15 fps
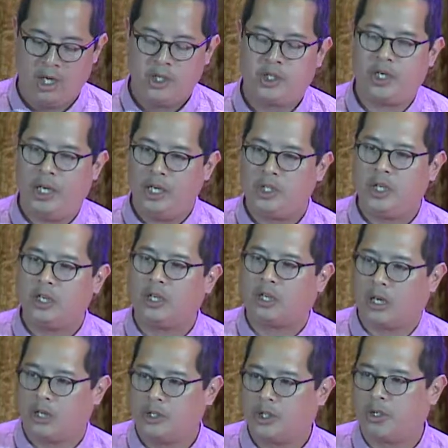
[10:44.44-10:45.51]
Changing the
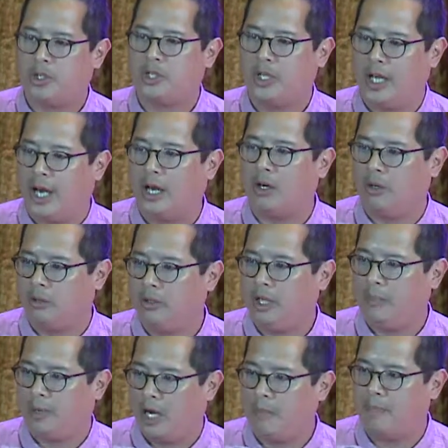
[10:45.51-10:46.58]
culture is not only
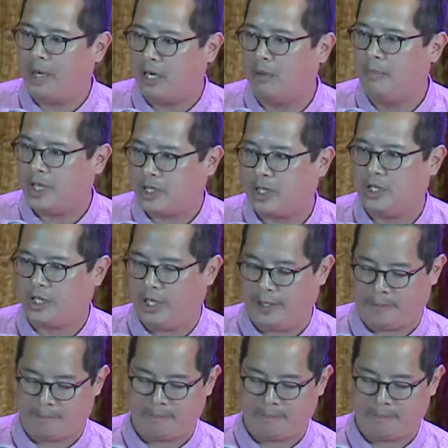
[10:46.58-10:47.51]
about better messaging.